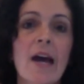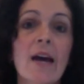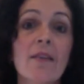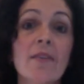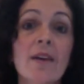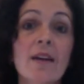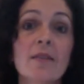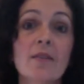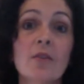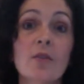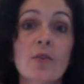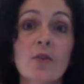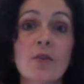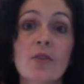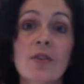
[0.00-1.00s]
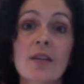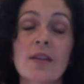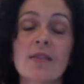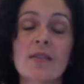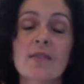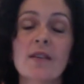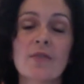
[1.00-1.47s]
And then the third
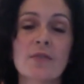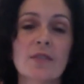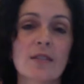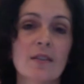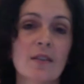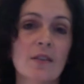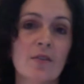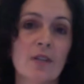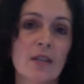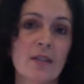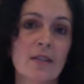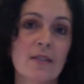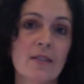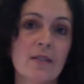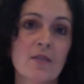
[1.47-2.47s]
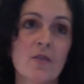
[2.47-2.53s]
thing is obviously ingredients.